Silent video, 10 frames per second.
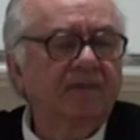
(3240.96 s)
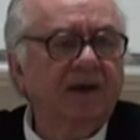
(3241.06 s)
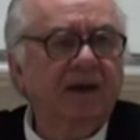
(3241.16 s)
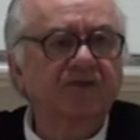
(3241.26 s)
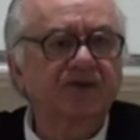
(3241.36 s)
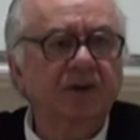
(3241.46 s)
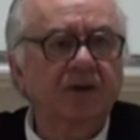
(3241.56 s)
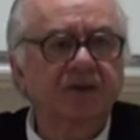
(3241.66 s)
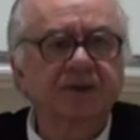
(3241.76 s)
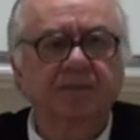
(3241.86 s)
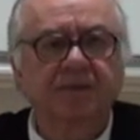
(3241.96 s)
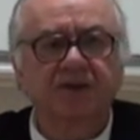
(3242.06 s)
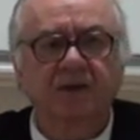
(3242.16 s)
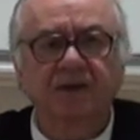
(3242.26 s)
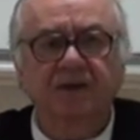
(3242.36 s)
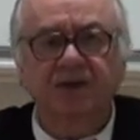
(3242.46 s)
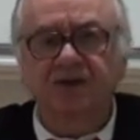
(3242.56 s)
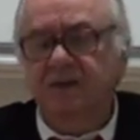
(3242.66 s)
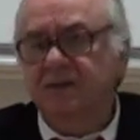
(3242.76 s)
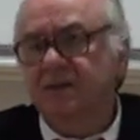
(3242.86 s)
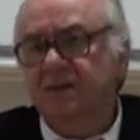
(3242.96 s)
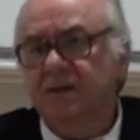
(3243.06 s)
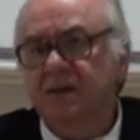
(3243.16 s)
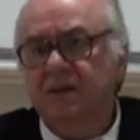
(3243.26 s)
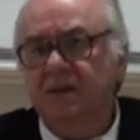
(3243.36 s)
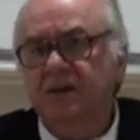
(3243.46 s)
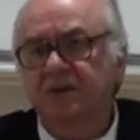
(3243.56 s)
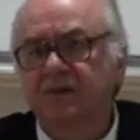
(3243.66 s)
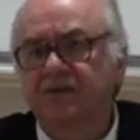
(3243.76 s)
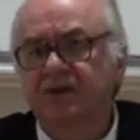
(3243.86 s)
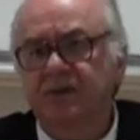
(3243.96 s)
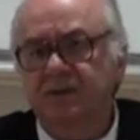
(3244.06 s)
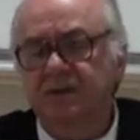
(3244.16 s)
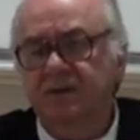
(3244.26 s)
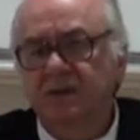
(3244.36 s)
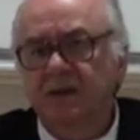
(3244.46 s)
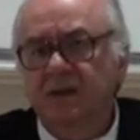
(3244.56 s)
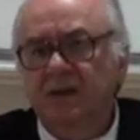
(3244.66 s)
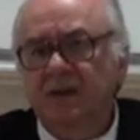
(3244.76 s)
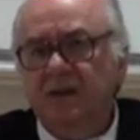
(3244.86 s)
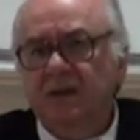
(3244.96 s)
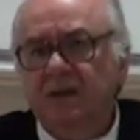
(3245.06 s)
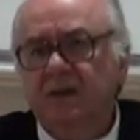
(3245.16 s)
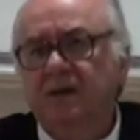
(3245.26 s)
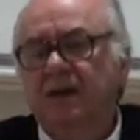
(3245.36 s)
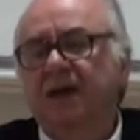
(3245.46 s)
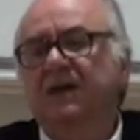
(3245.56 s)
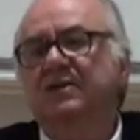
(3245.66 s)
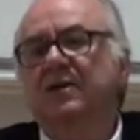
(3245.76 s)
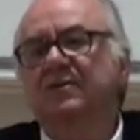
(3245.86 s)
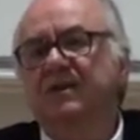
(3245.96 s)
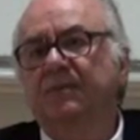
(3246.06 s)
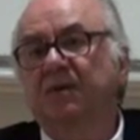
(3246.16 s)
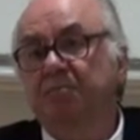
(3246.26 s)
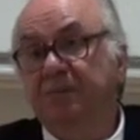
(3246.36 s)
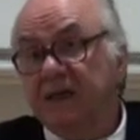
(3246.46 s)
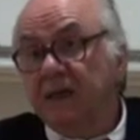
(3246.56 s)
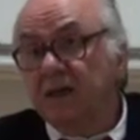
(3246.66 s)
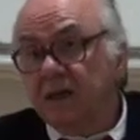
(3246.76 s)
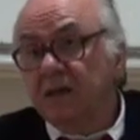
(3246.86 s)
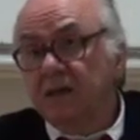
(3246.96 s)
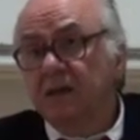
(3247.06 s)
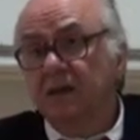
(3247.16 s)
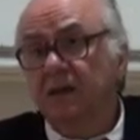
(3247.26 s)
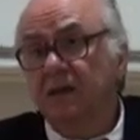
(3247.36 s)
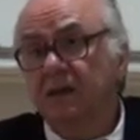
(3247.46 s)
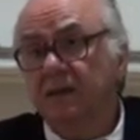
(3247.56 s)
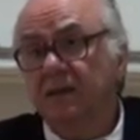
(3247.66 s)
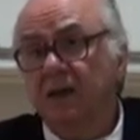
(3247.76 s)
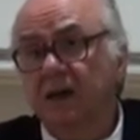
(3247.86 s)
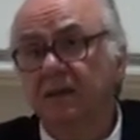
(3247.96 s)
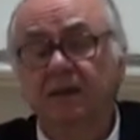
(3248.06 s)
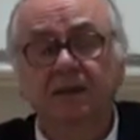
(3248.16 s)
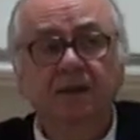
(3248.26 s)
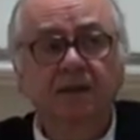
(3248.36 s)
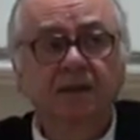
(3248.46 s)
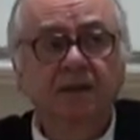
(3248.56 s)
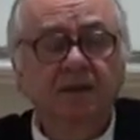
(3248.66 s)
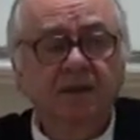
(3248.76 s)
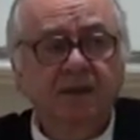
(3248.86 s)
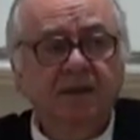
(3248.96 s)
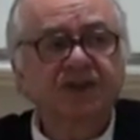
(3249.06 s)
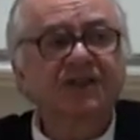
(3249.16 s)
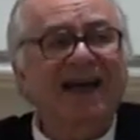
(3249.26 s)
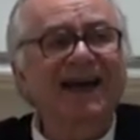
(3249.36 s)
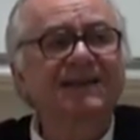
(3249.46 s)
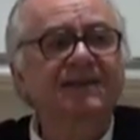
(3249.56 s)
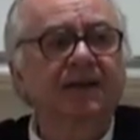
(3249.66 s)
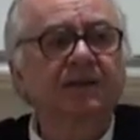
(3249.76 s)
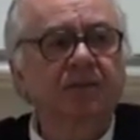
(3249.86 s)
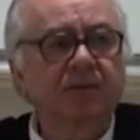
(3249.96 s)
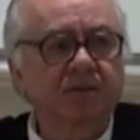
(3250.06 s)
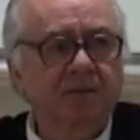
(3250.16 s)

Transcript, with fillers: a very interesting concept based on indigenous uh, cosmovisions against the concept of being in the estar sendo,